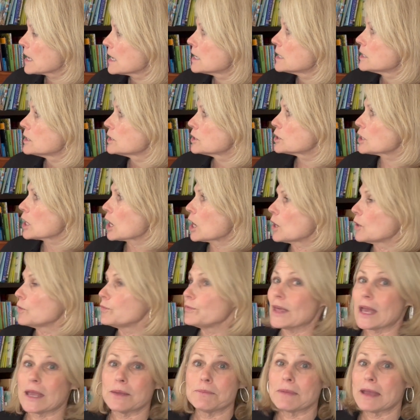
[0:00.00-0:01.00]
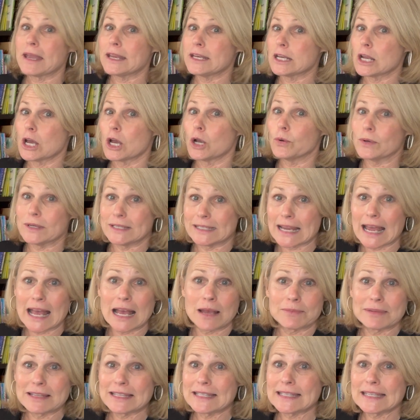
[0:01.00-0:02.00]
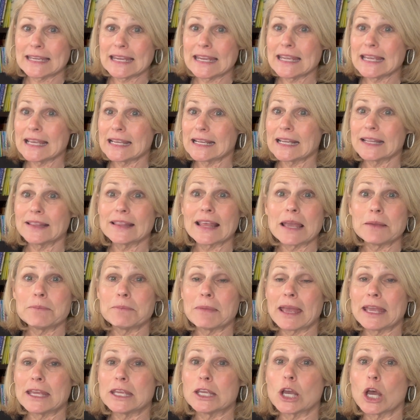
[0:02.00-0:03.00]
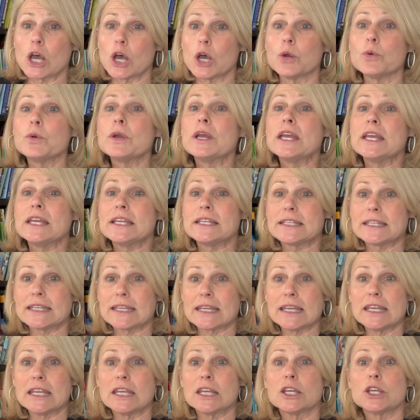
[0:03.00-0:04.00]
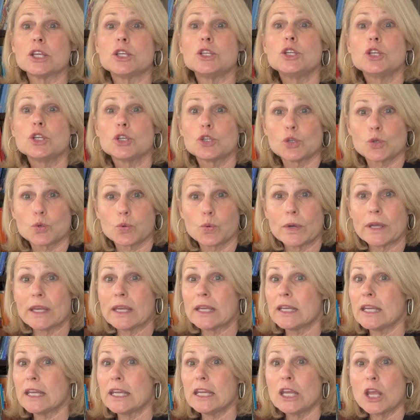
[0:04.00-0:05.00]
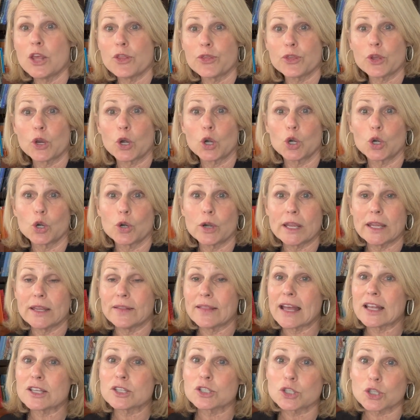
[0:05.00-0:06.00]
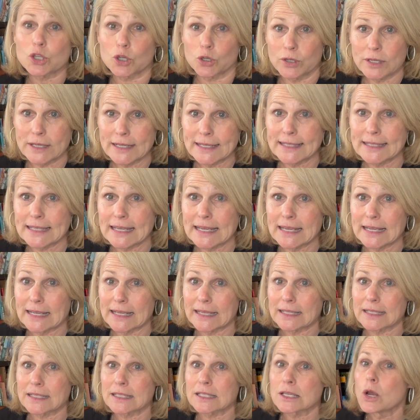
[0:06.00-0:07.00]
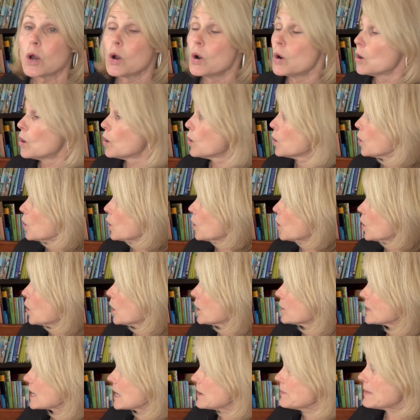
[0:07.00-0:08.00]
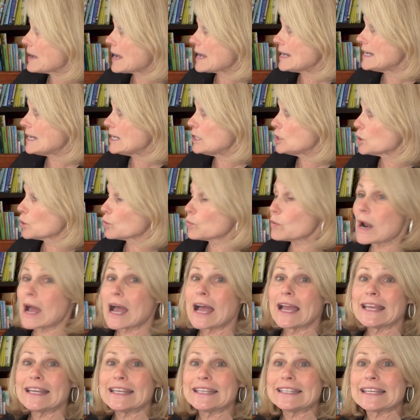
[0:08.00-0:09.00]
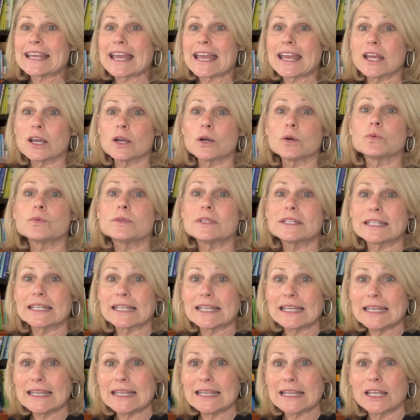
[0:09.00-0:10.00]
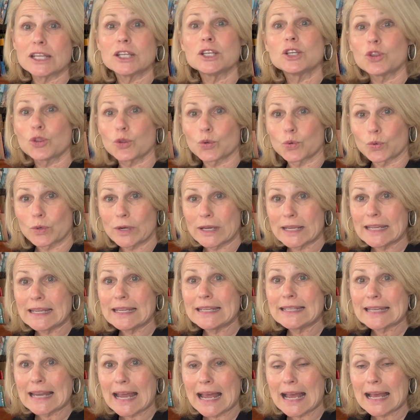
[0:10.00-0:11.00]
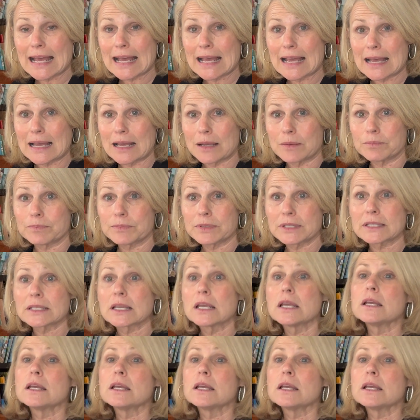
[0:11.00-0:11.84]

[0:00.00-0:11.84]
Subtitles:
So they may know a dime is 10 and they may go 10, 20, 30. That's 30 cents. Or they may need to write down 10 3 times.